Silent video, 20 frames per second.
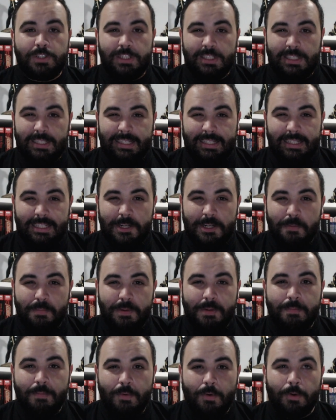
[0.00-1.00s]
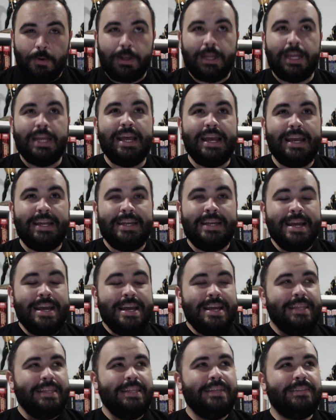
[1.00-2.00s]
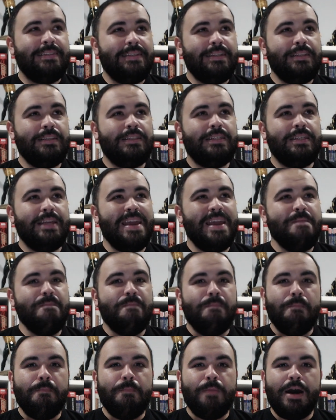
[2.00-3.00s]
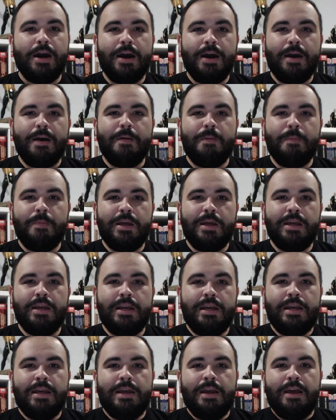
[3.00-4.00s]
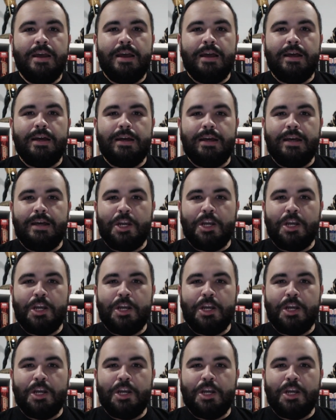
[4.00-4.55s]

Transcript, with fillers: just a little bit more. It, it, this is a mob uh,